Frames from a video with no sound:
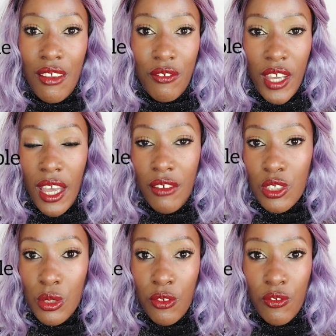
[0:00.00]
if I
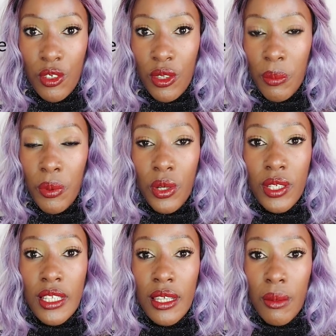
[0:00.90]
have to review the
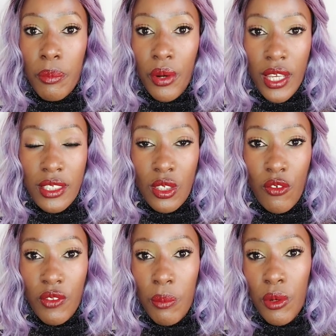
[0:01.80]
pro the price
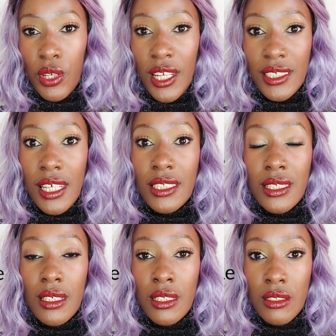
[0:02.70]
of the product, I'd
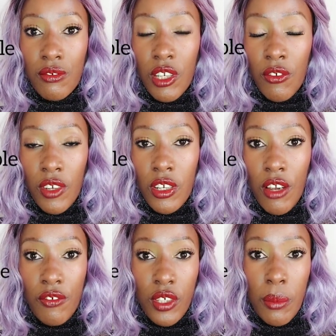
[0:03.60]
say it's very, very
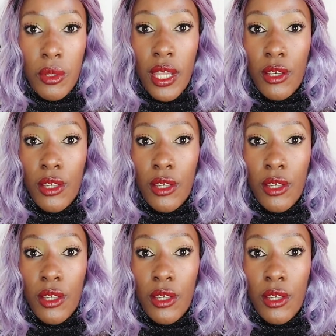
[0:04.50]
affordable.